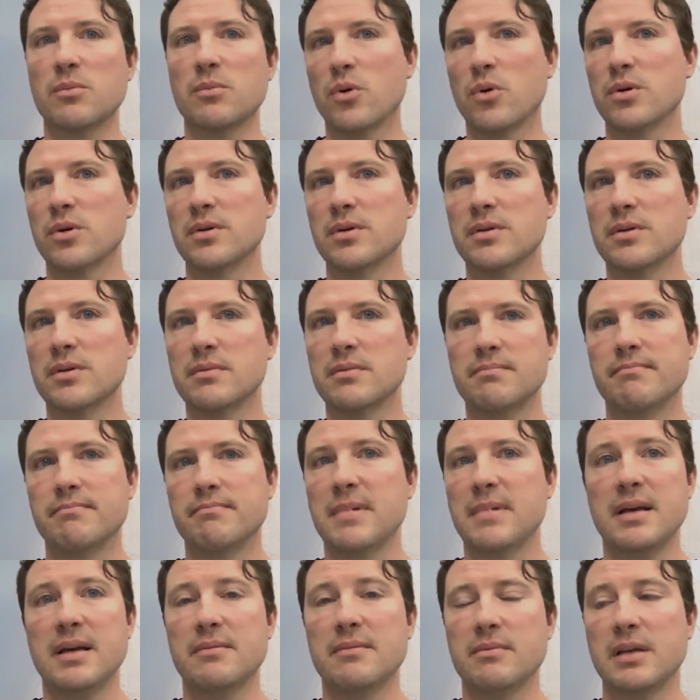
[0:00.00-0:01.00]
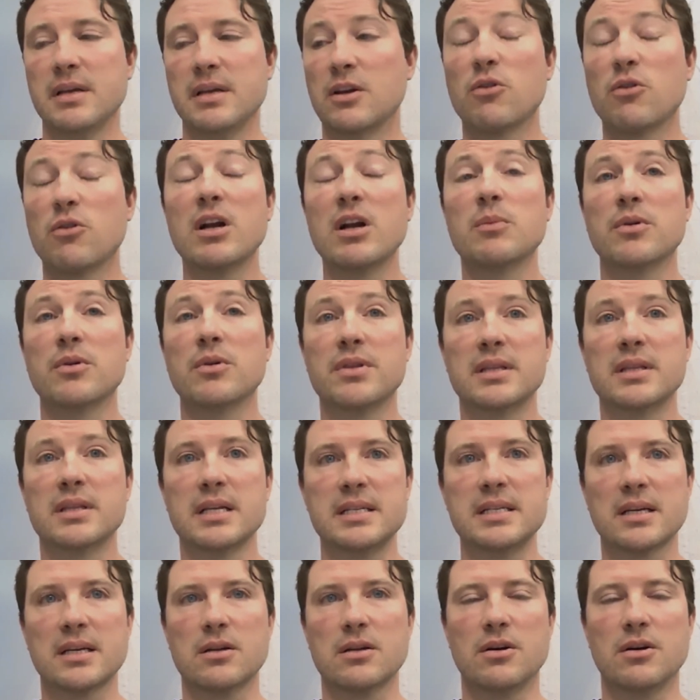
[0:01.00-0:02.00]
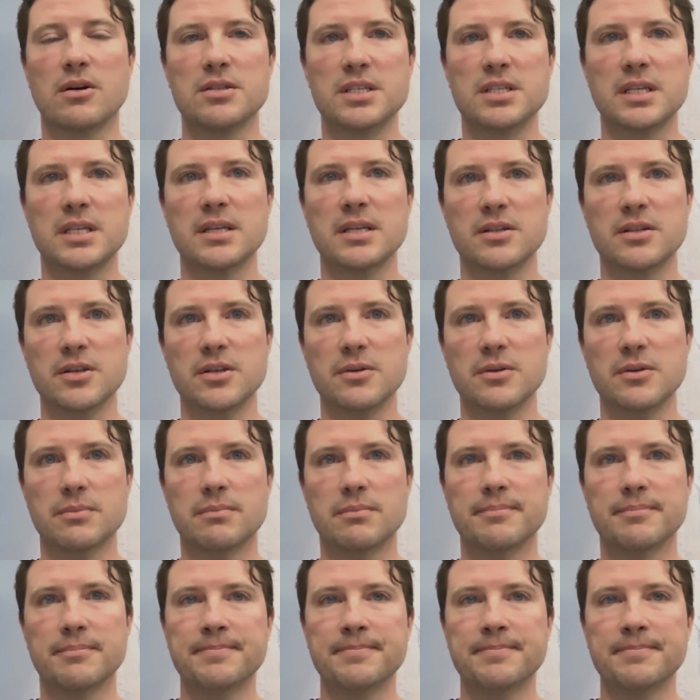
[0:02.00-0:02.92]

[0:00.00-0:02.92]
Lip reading: an important, incredible thing that technology can do.